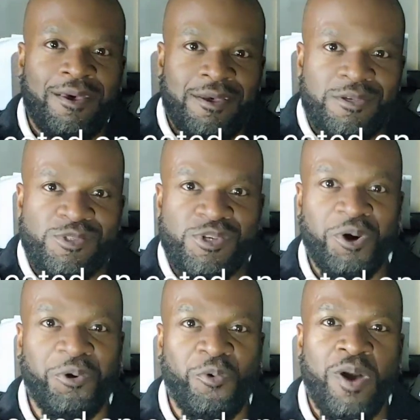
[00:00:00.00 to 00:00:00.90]

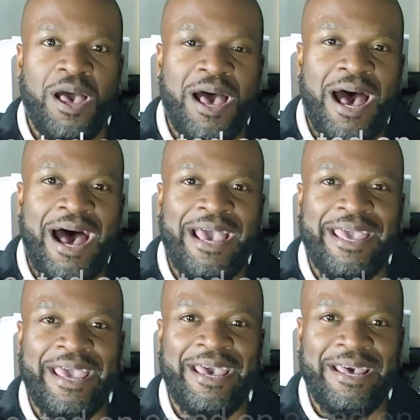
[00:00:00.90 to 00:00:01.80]
So I
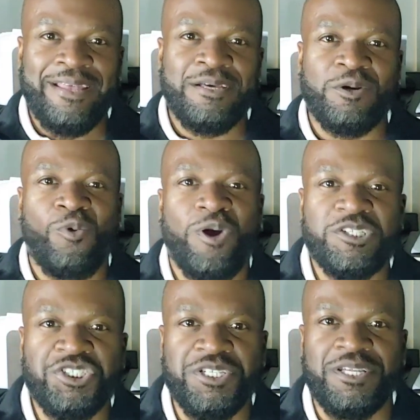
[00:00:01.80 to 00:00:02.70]
had a
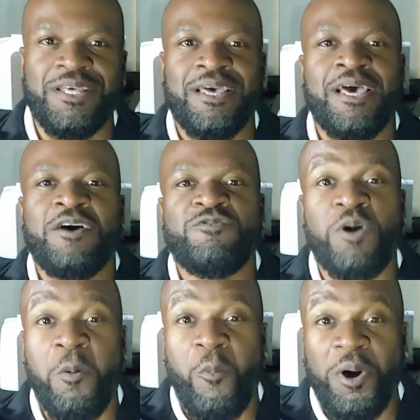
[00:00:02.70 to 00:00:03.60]
question
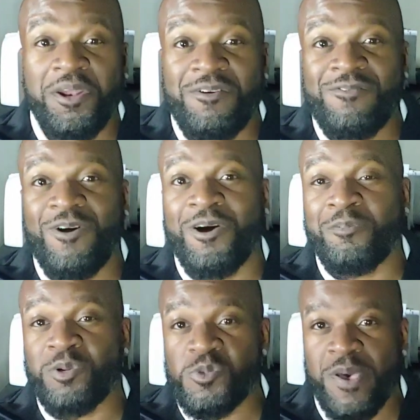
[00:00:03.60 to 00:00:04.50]
from one of our
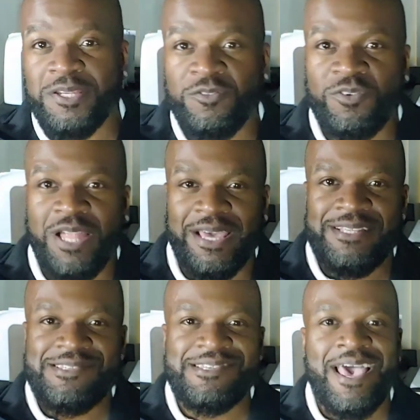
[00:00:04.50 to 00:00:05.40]
prospective
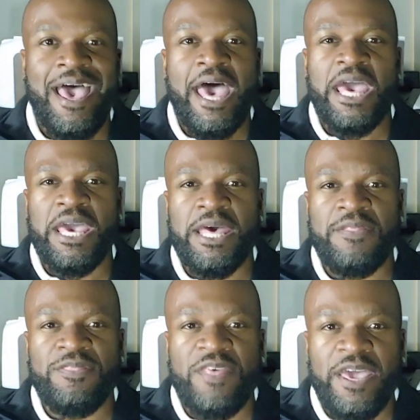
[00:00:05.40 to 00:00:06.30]
clients,
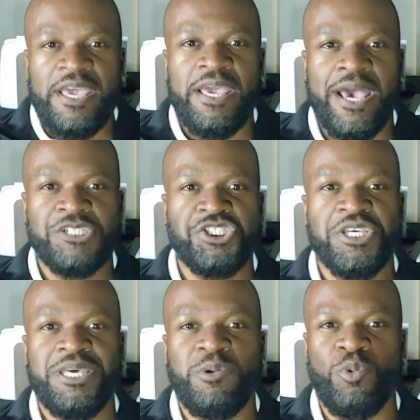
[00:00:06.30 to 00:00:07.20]
and they
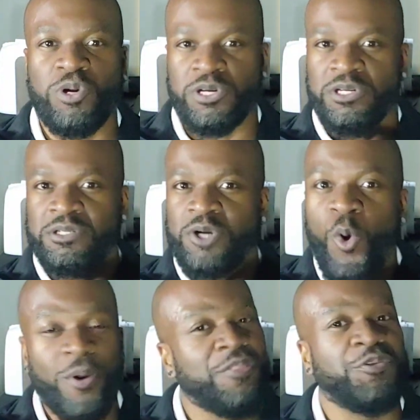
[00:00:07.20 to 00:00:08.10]
actually were
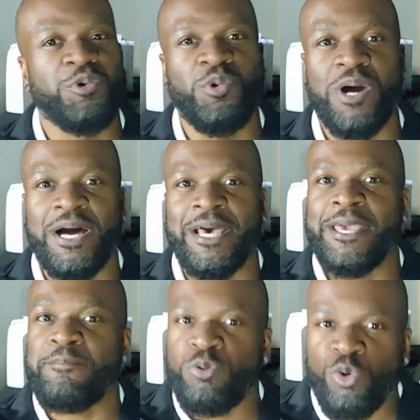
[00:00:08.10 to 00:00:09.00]
going through
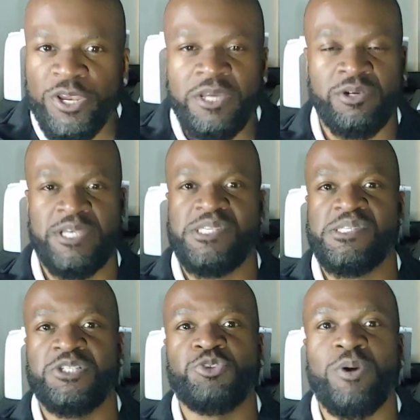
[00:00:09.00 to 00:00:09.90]
a pretty crazy
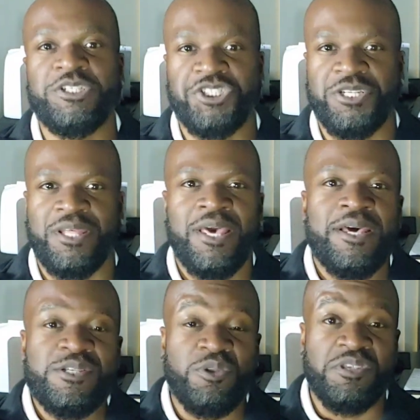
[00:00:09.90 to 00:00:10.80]
situation.
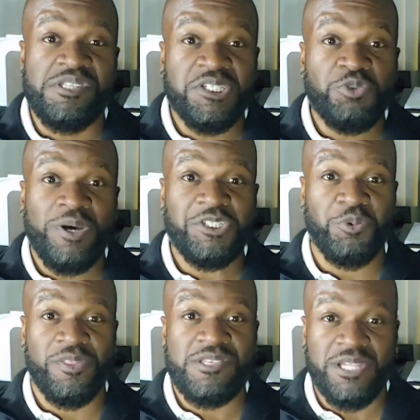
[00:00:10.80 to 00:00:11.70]
So the situation
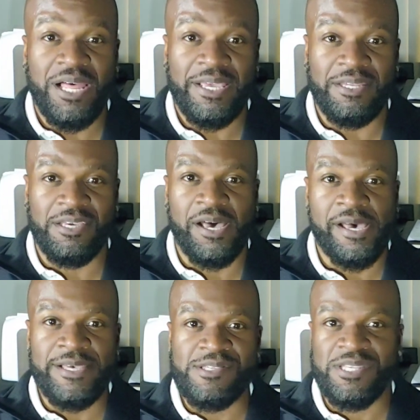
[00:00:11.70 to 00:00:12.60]
with this client, you
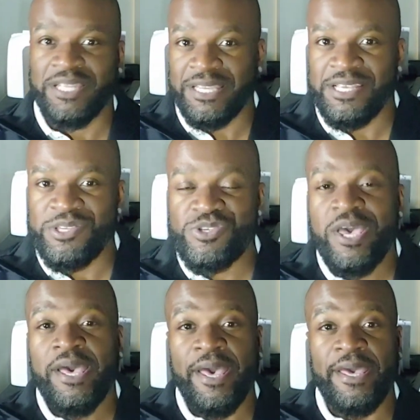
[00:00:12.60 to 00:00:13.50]
guys and ladies,
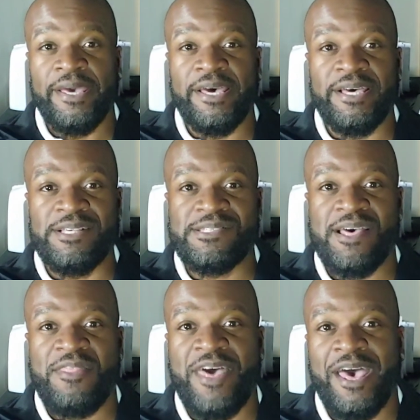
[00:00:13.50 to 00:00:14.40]

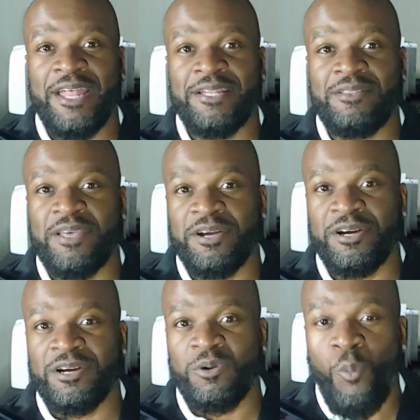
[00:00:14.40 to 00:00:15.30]
is that
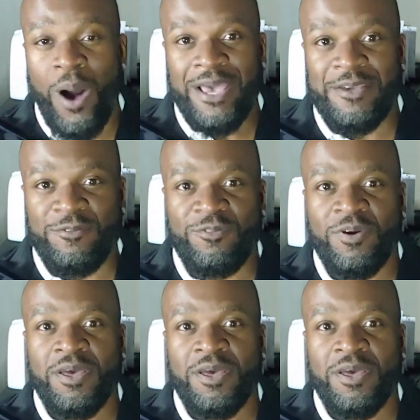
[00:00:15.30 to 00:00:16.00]
their wife